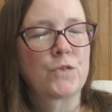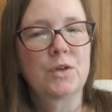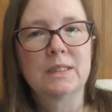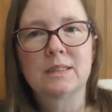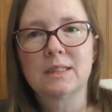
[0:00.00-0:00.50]

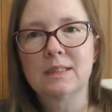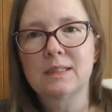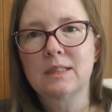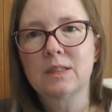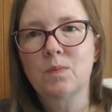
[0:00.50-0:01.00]
For
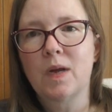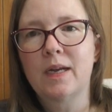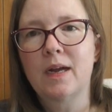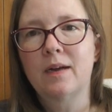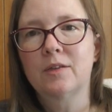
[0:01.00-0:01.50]
instance, this
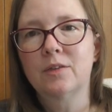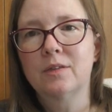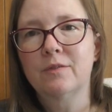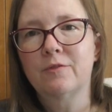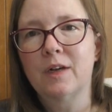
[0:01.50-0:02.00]
one, I
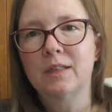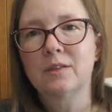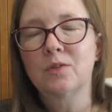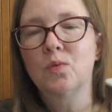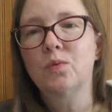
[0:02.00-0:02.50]
couldn't find
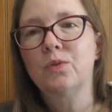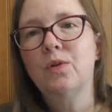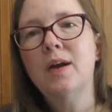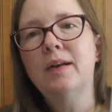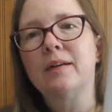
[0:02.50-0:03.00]
the gold
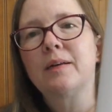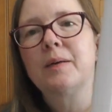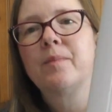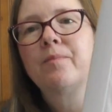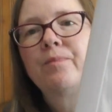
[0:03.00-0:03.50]

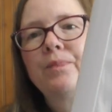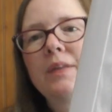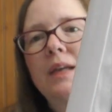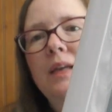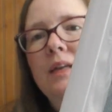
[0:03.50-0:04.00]
Kreinik,
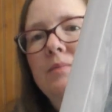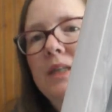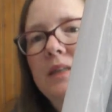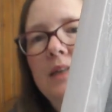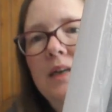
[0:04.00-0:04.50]
and I'm
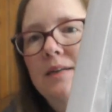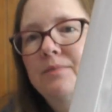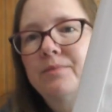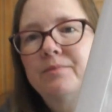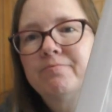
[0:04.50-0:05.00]
like, I
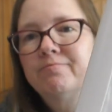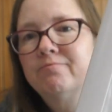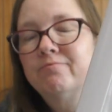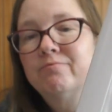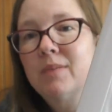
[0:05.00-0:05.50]

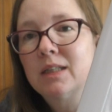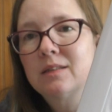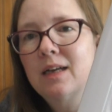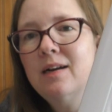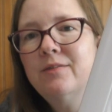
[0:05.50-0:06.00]

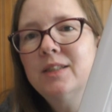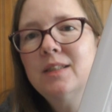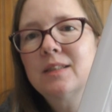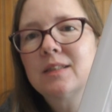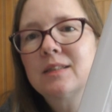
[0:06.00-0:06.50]
must have
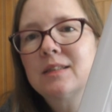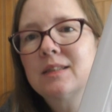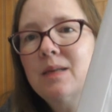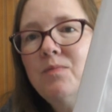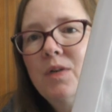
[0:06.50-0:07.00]
it
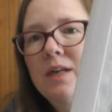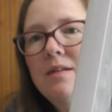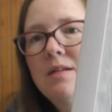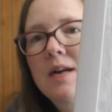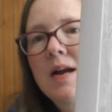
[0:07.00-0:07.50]
somewhere.